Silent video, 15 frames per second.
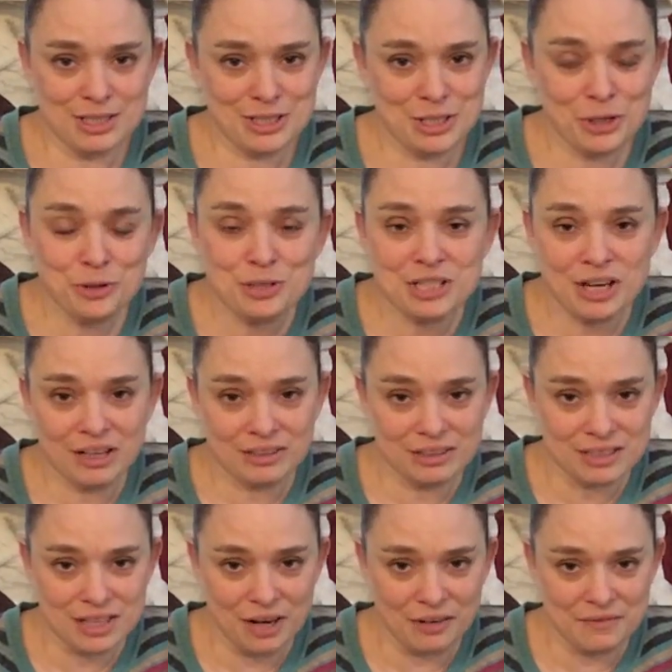2 turtle
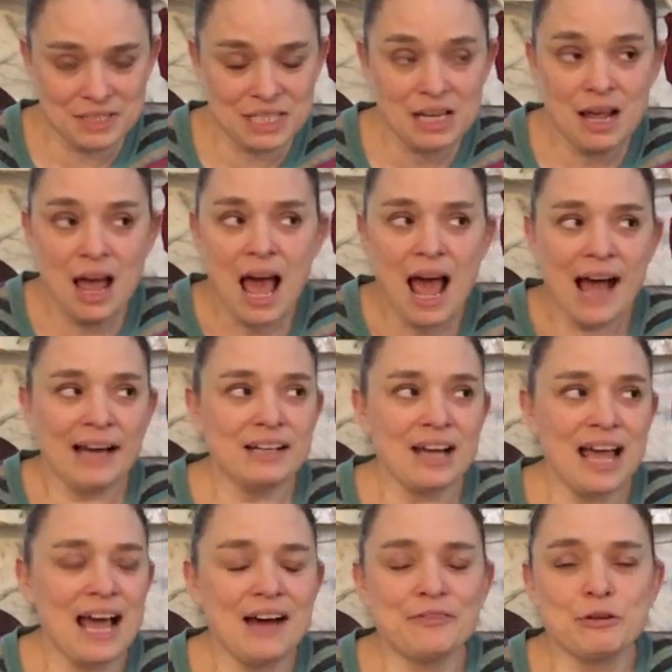doves. And I
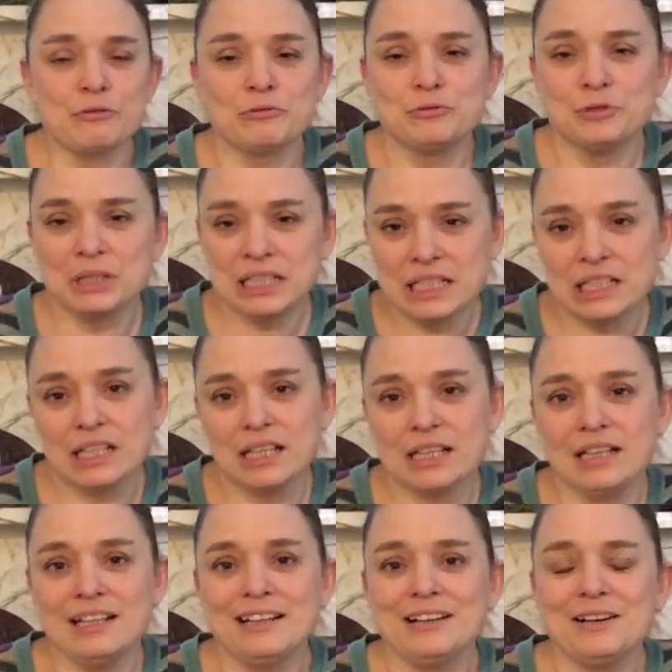have a
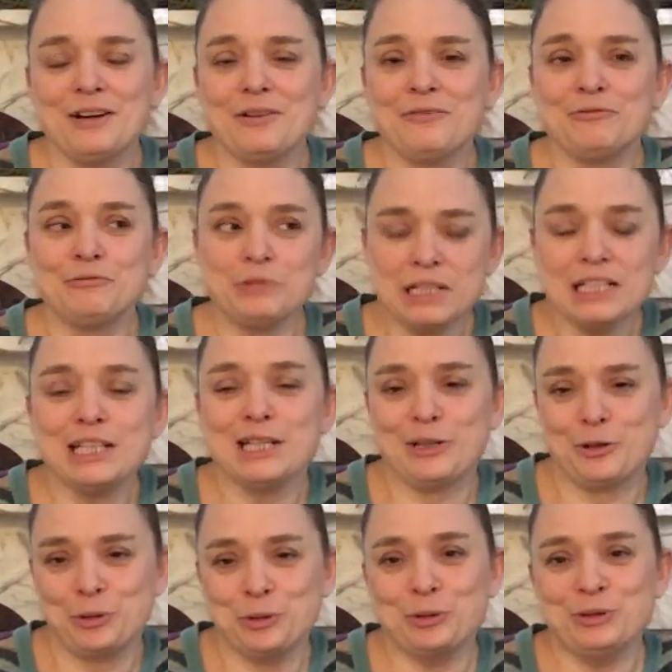really really
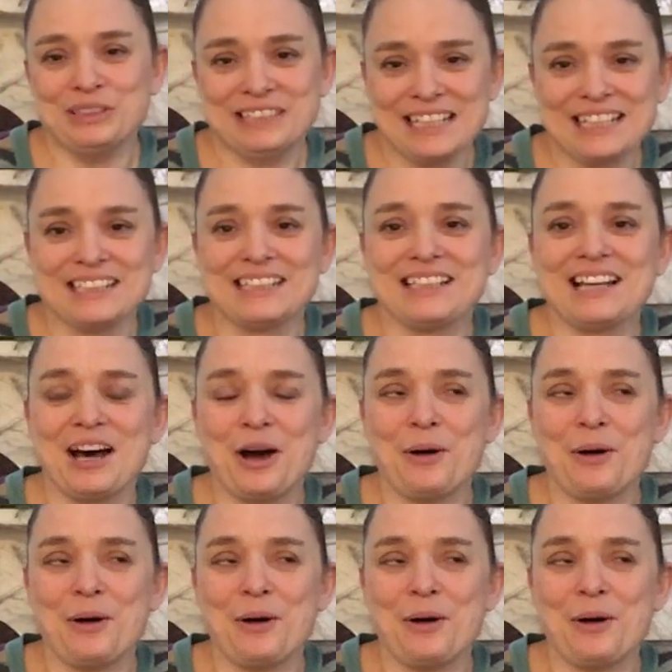cool little